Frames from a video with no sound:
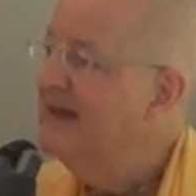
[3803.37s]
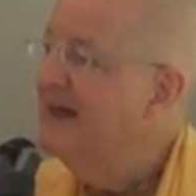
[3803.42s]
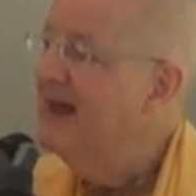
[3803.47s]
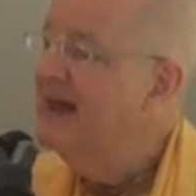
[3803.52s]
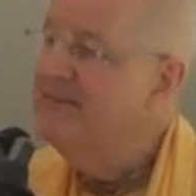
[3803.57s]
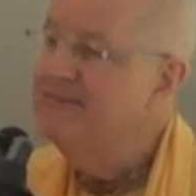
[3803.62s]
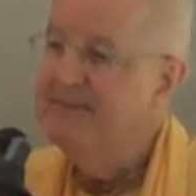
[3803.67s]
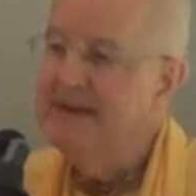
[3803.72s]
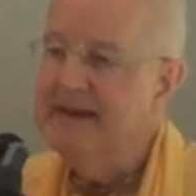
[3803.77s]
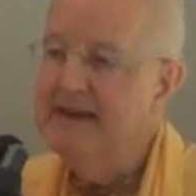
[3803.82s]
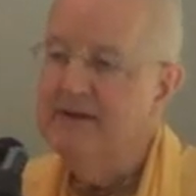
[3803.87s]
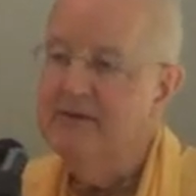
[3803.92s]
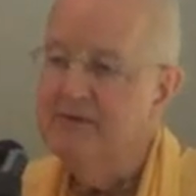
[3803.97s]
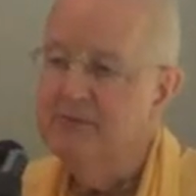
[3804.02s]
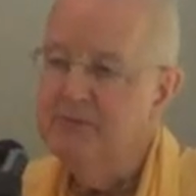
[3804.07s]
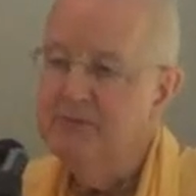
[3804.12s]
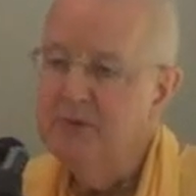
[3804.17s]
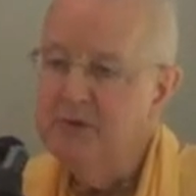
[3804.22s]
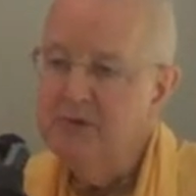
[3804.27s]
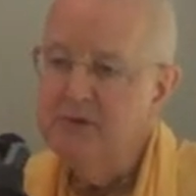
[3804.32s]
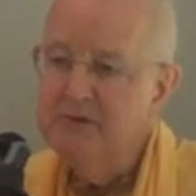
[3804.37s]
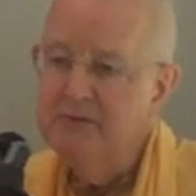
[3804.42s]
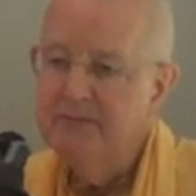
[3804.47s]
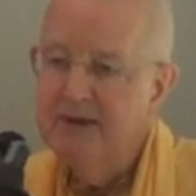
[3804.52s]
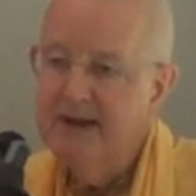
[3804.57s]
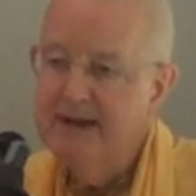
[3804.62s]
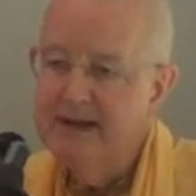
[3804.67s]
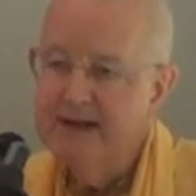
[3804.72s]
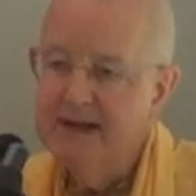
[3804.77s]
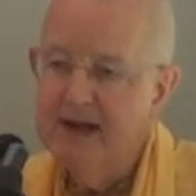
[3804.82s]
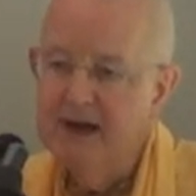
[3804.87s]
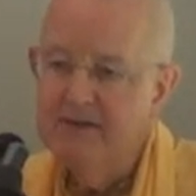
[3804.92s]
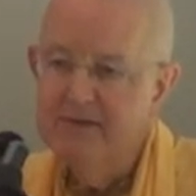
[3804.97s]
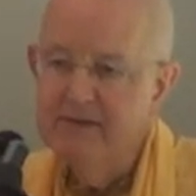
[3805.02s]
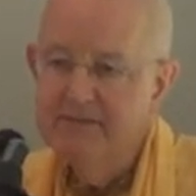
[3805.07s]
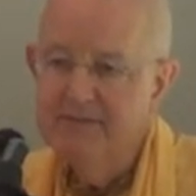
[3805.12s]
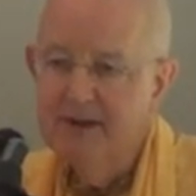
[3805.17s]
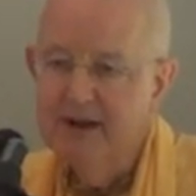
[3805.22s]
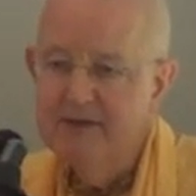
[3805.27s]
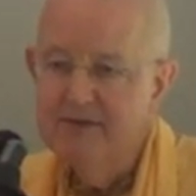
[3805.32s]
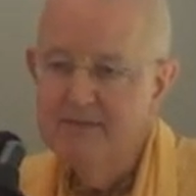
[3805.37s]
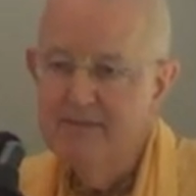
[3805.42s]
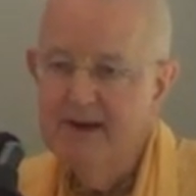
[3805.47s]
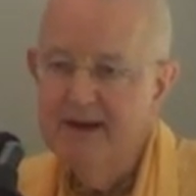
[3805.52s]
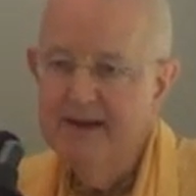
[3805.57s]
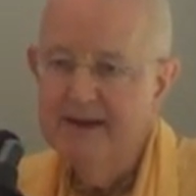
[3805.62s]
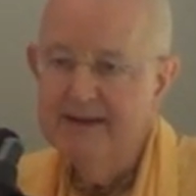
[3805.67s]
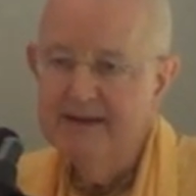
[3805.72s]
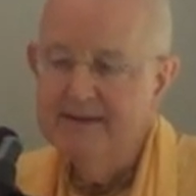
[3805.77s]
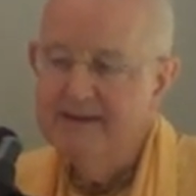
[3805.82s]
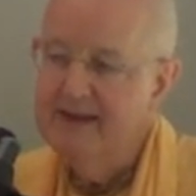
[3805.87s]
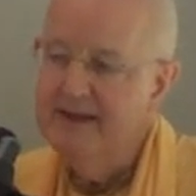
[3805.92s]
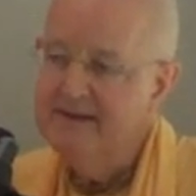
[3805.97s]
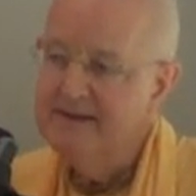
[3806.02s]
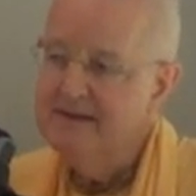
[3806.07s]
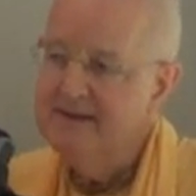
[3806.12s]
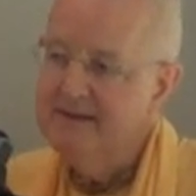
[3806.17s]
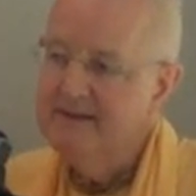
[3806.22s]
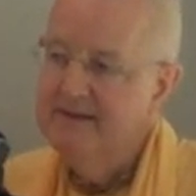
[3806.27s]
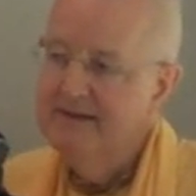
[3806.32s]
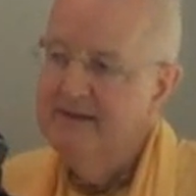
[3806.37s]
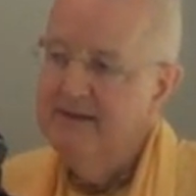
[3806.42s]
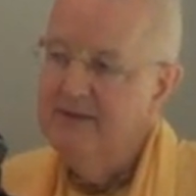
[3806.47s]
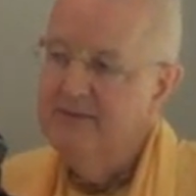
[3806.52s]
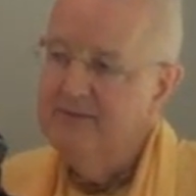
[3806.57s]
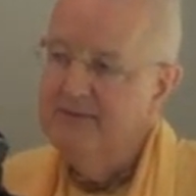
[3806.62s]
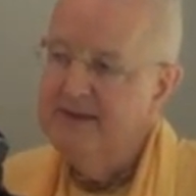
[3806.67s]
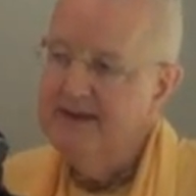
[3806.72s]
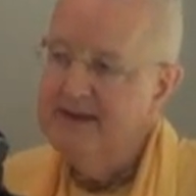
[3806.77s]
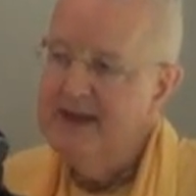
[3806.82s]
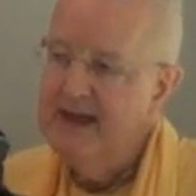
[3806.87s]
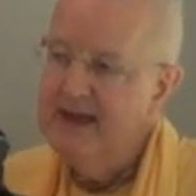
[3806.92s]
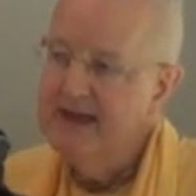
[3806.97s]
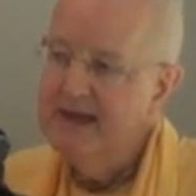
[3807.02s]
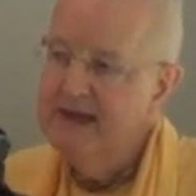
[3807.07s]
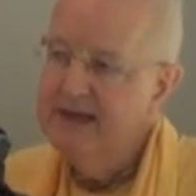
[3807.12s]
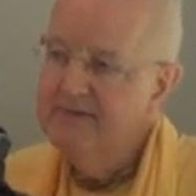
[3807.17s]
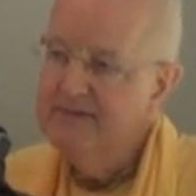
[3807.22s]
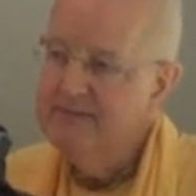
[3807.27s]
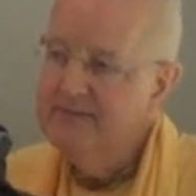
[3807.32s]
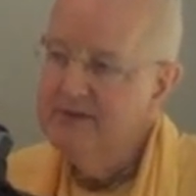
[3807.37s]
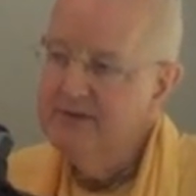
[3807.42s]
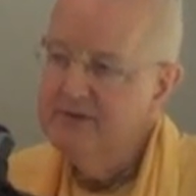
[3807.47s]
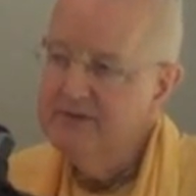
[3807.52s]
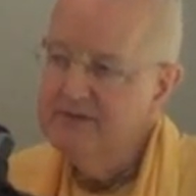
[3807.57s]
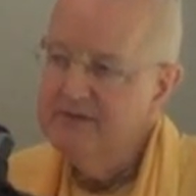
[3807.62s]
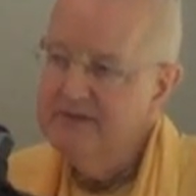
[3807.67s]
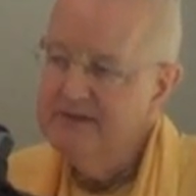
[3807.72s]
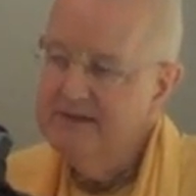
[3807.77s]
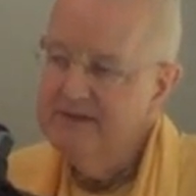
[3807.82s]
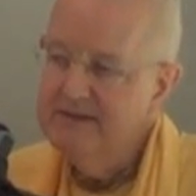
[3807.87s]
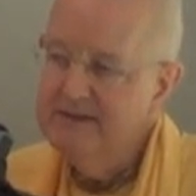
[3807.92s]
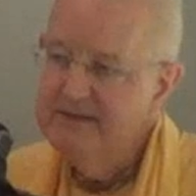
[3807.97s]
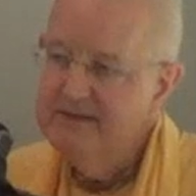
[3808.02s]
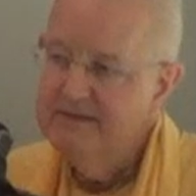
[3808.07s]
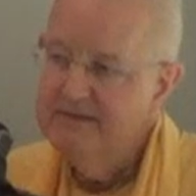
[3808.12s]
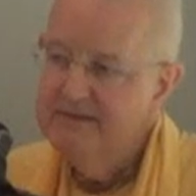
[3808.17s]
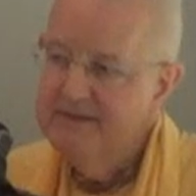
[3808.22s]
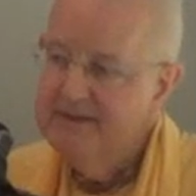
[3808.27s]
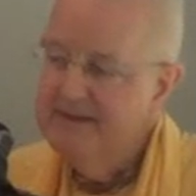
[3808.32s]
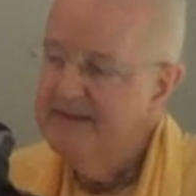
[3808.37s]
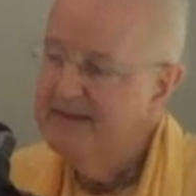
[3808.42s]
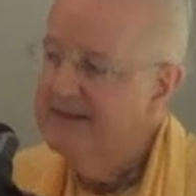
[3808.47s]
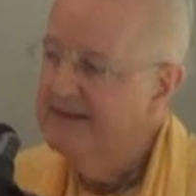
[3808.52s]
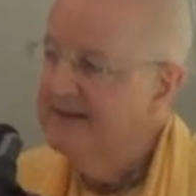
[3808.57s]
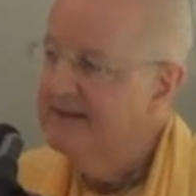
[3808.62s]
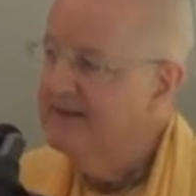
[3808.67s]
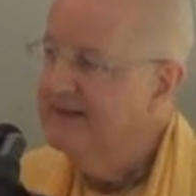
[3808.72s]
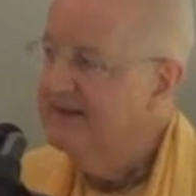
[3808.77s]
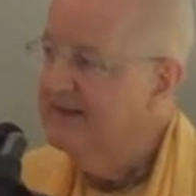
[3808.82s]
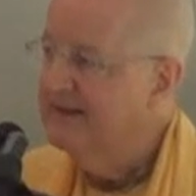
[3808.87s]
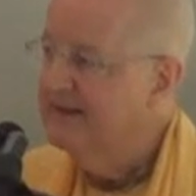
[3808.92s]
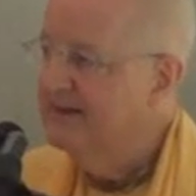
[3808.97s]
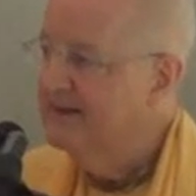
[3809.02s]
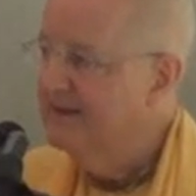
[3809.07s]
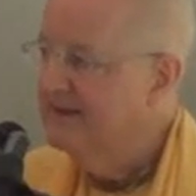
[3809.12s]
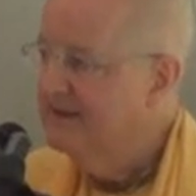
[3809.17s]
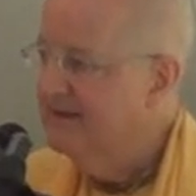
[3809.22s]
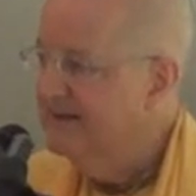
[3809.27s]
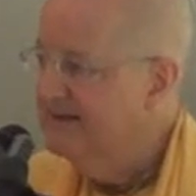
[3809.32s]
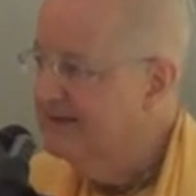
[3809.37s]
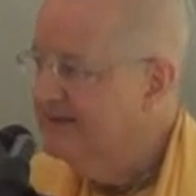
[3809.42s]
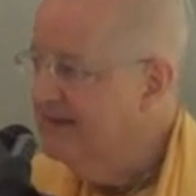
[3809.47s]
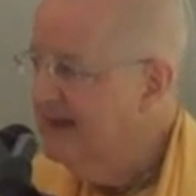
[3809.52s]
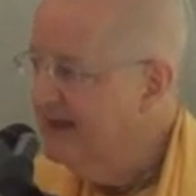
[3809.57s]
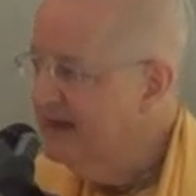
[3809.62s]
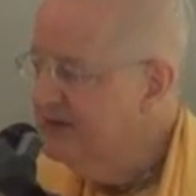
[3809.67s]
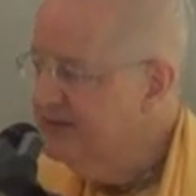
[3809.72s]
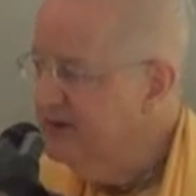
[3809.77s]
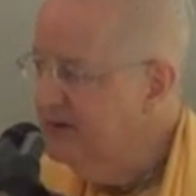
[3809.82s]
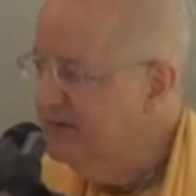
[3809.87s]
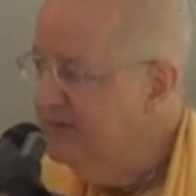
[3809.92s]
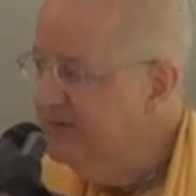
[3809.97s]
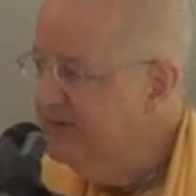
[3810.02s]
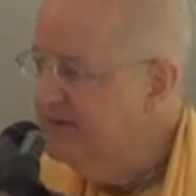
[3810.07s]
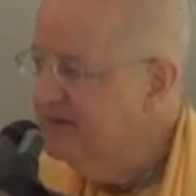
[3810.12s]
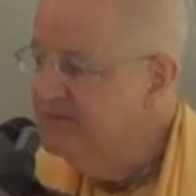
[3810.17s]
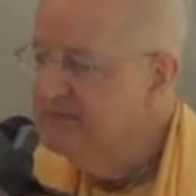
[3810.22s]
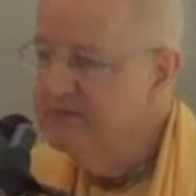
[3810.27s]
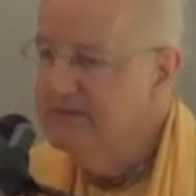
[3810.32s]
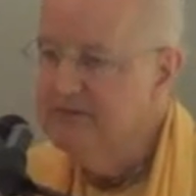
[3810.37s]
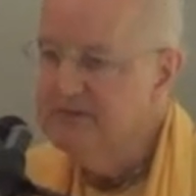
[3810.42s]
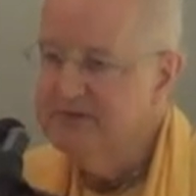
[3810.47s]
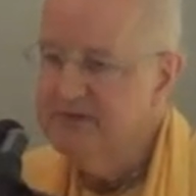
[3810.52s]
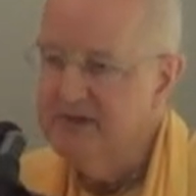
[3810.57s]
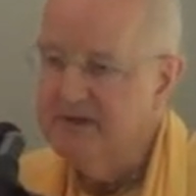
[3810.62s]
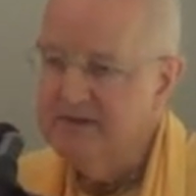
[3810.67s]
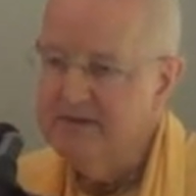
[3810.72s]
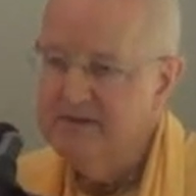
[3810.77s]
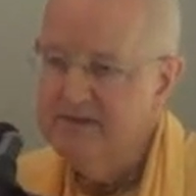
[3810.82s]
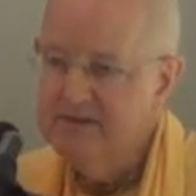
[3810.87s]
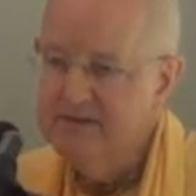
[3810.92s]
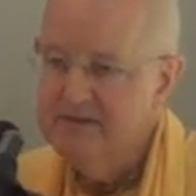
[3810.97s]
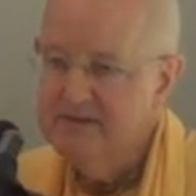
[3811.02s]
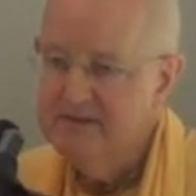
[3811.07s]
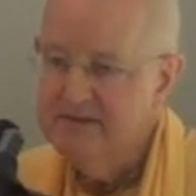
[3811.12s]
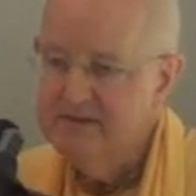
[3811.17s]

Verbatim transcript: and be ruled by and governed by the mind. That's when negative emotion takes over and rules us.